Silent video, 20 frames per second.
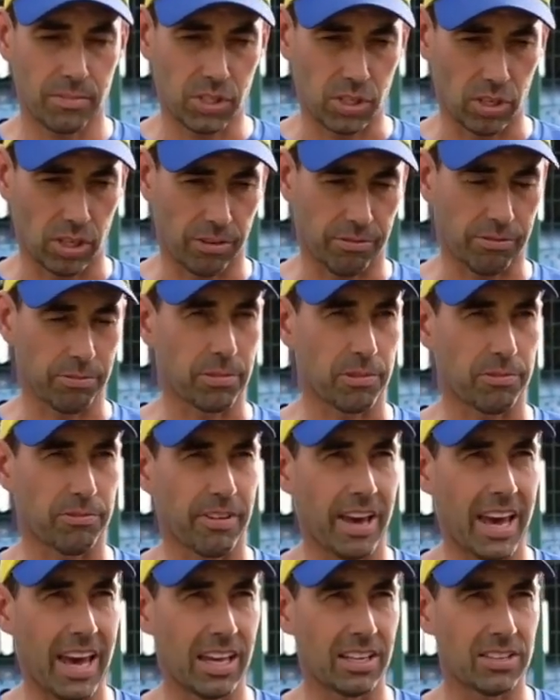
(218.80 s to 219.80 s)
certainly from the
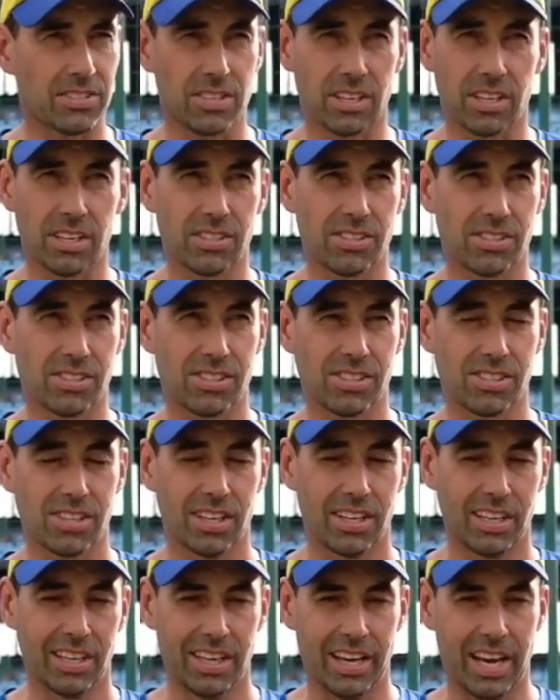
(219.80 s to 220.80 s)
fans, it is
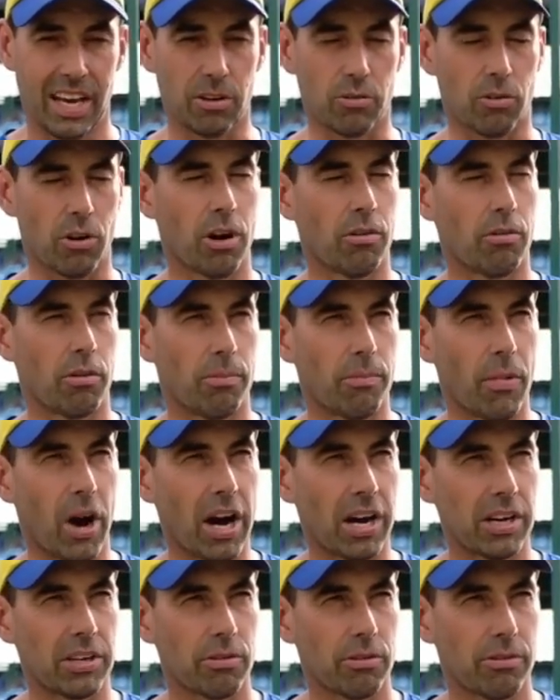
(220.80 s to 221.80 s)
a
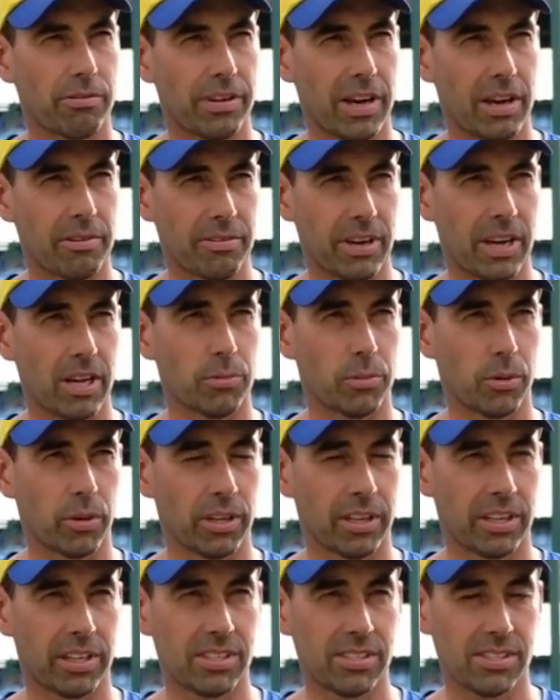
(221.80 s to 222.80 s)
reminder of how
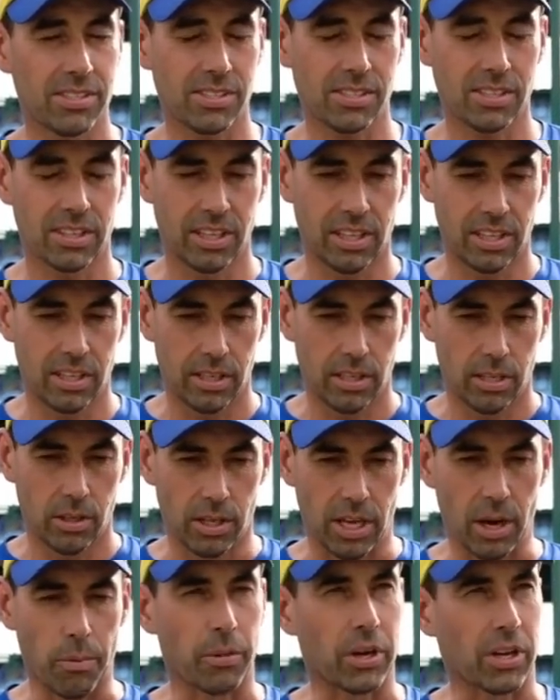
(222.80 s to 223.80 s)
valuable it is.
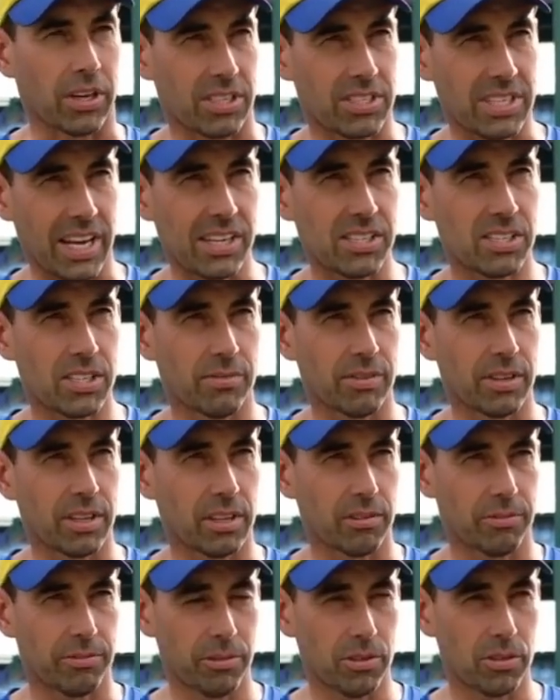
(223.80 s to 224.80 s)
Yep, we got a taste of it
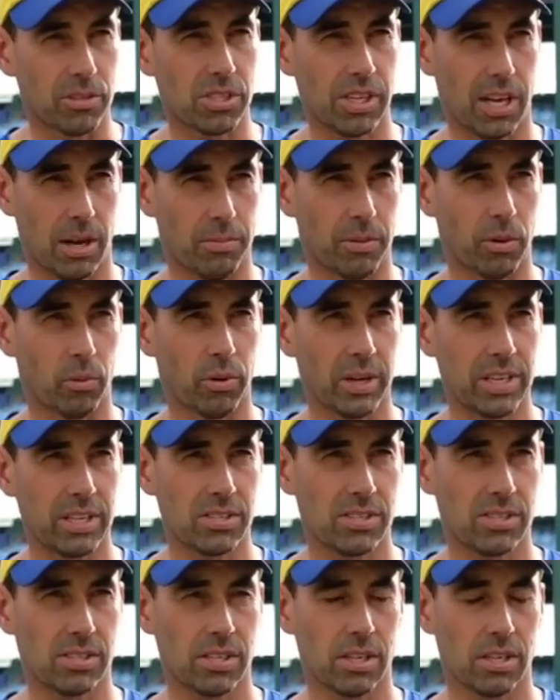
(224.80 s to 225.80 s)
in the first couple of
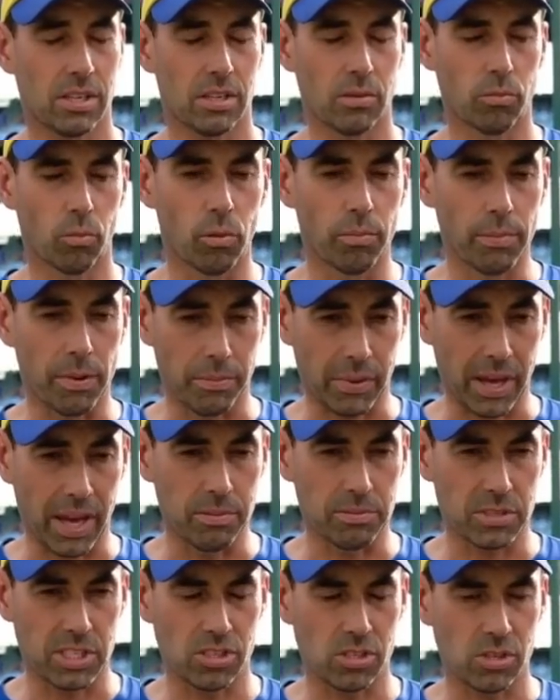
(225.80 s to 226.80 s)
weeks, the warm-up
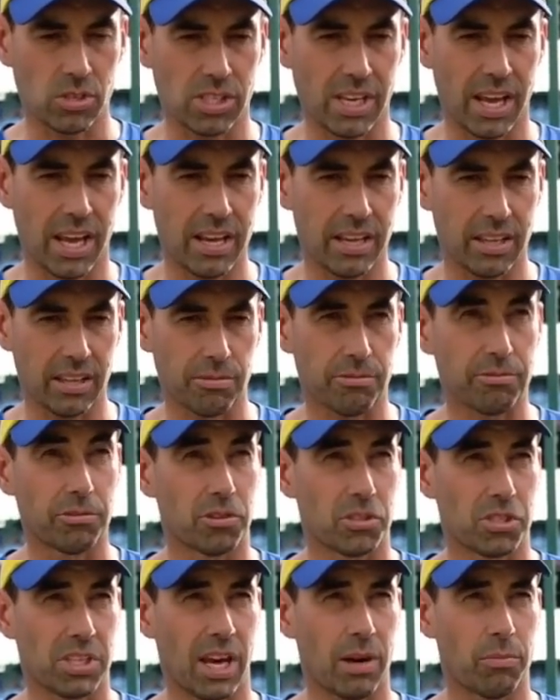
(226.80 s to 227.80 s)
games, as you say, and the
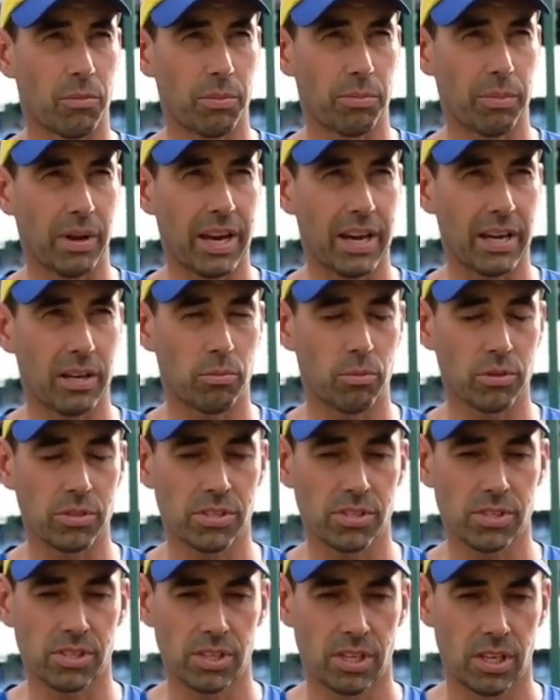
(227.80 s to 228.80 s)
first game we played
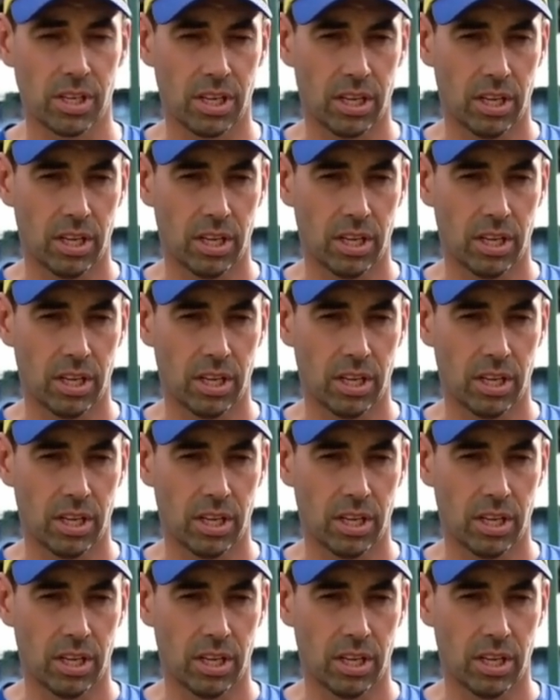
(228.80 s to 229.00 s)
was